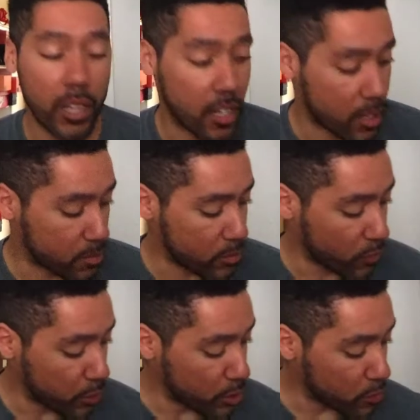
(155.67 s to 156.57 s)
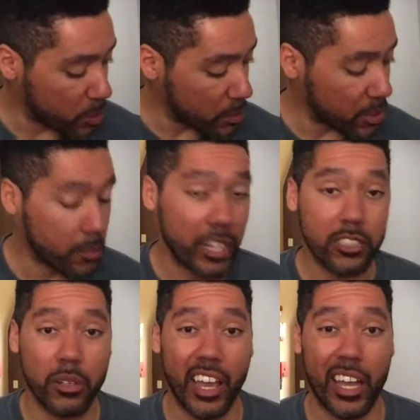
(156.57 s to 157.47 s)
For those people that might
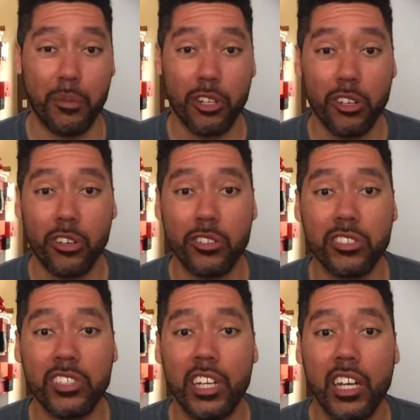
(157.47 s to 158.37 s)
do hammer curls,